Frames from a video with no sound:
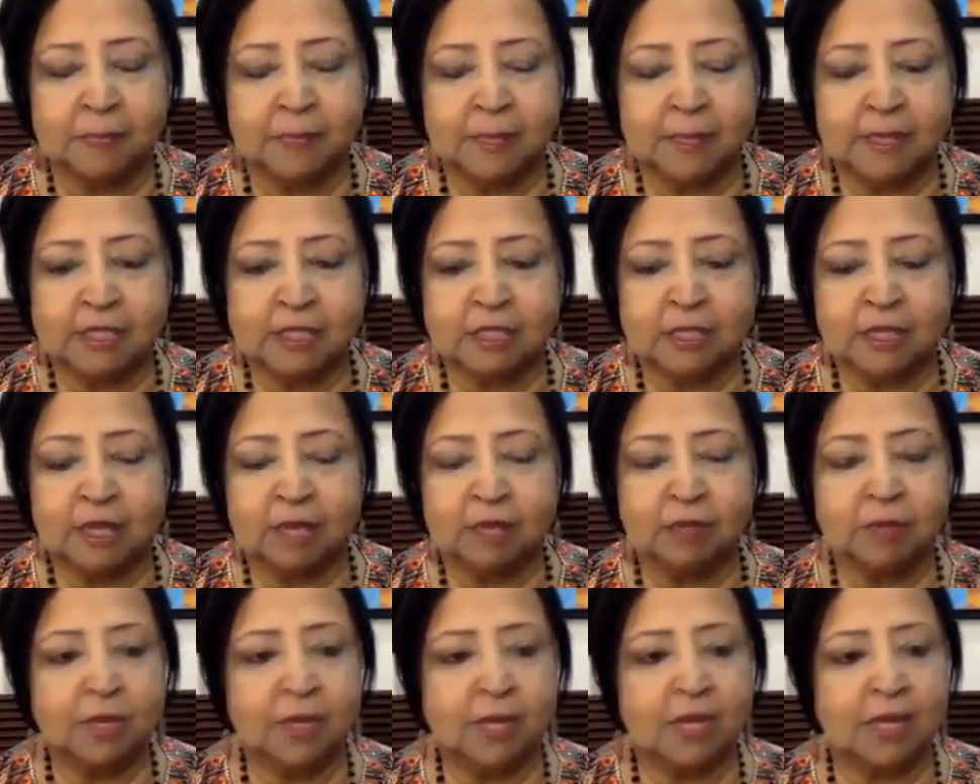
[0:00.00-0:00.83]
so
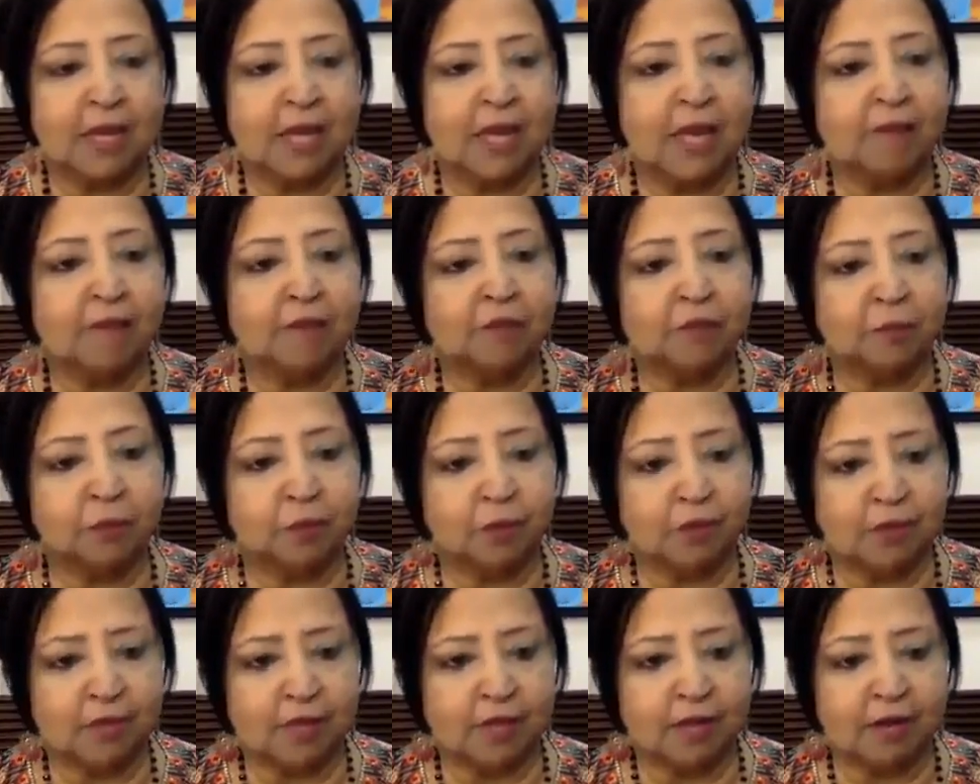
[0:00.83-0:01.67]
that we can have you
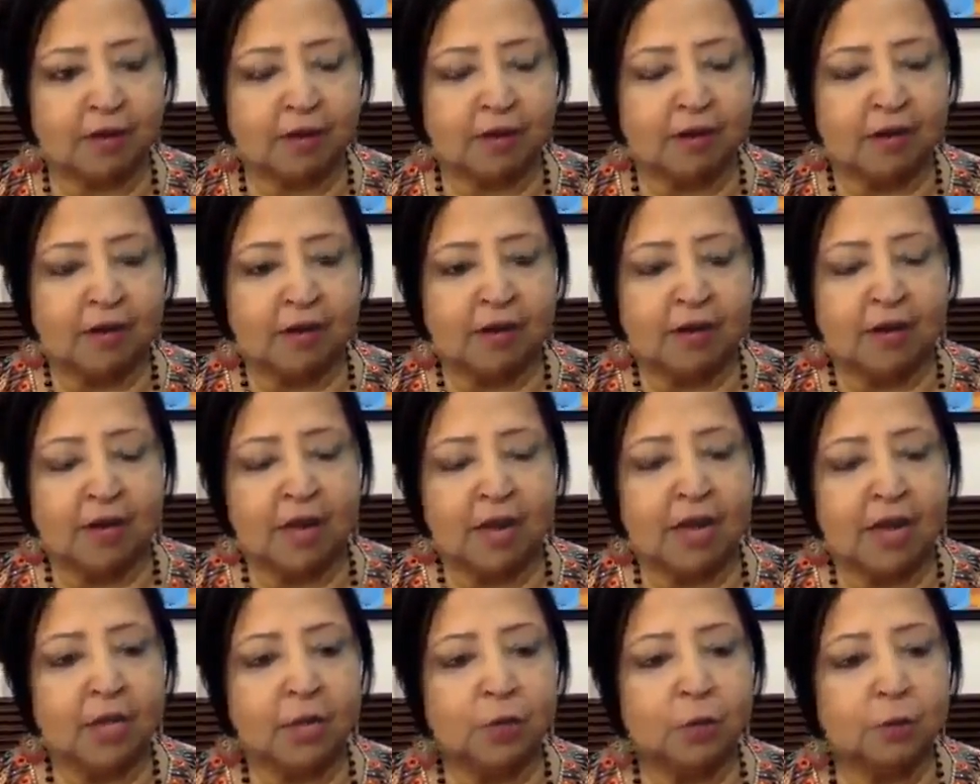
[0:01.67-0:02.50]
on there.
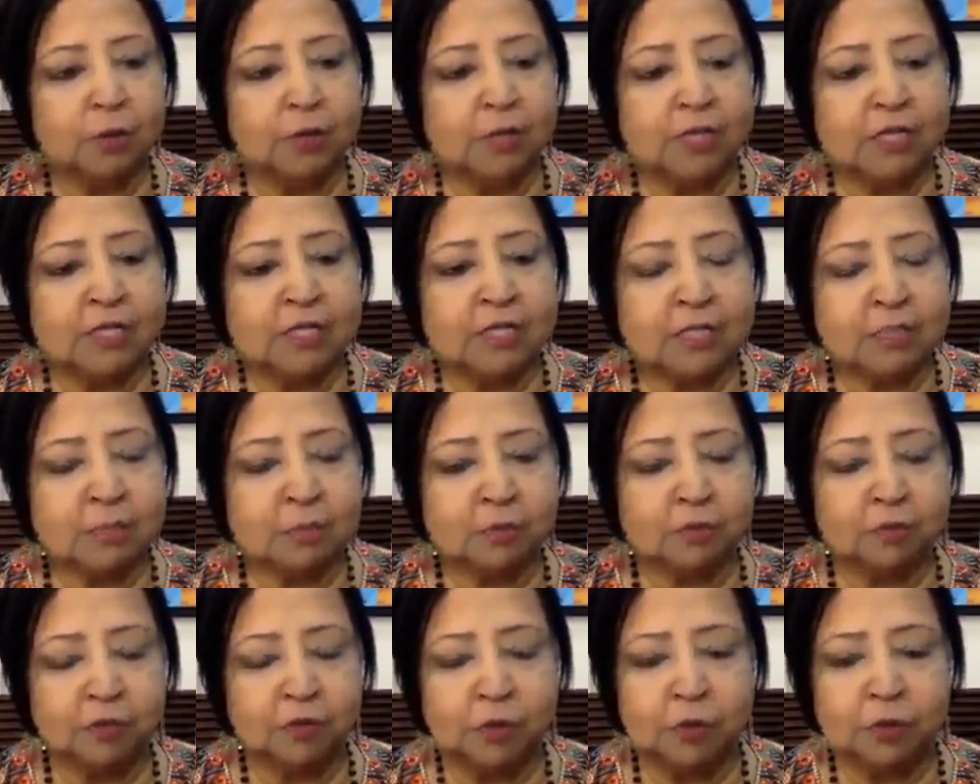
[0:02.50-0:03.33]
I know that some
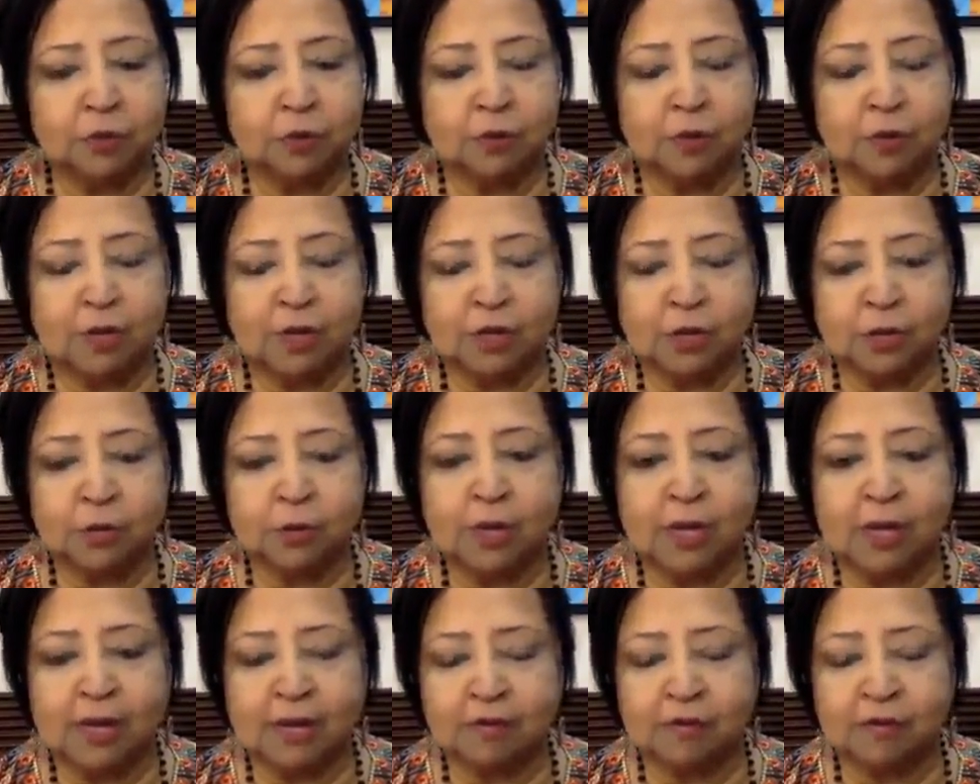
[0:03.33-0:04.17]
of you I don't
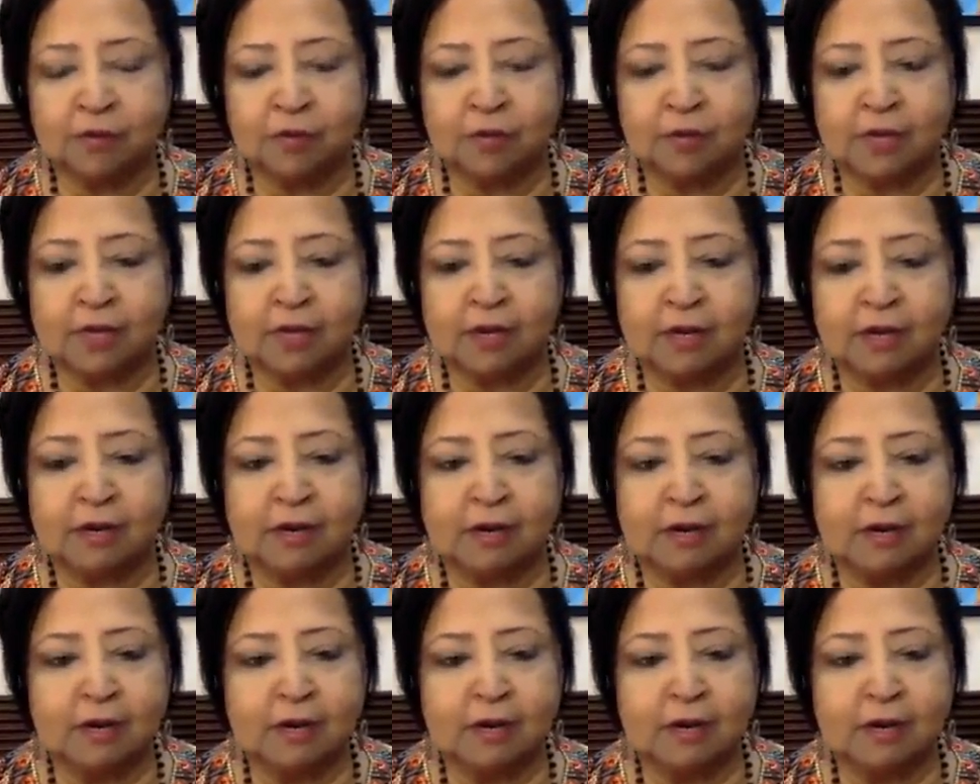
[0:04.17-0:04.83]
have on there.